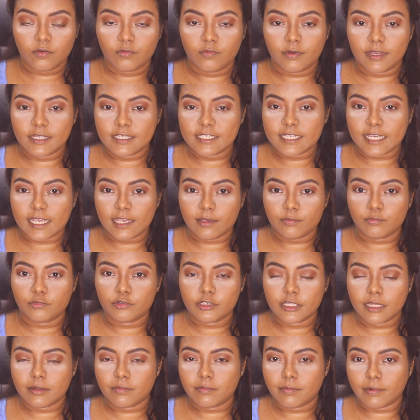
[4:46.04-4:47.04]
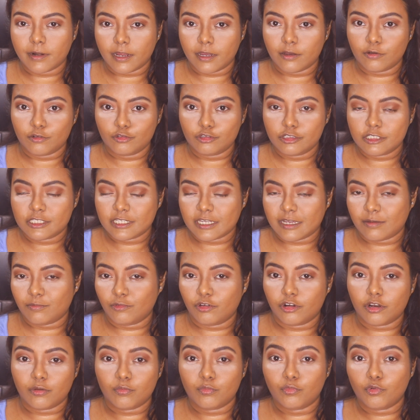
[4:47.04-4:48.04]
Once I have put the browns, I'm
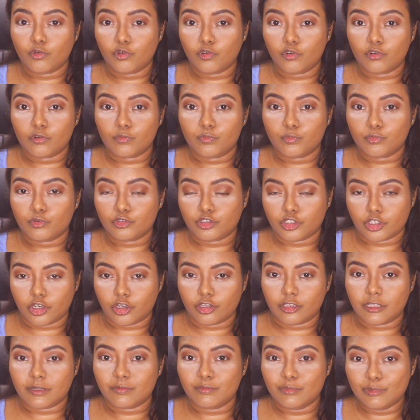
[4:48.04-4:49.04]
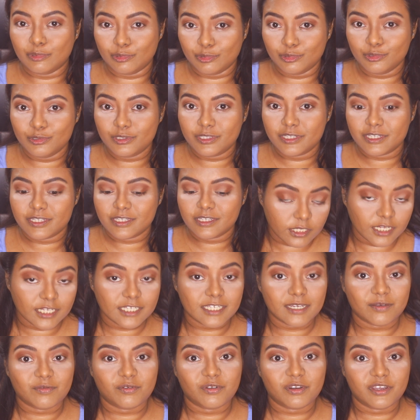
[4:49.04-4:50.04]
gonna put on the blues.
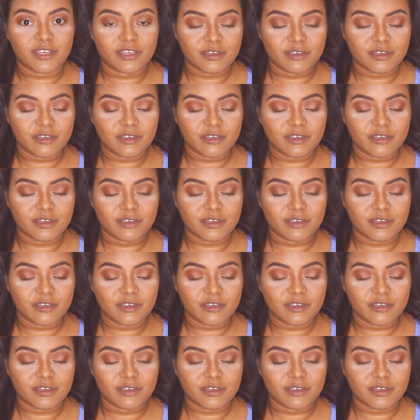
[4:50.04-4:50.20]
Next, I'm gonna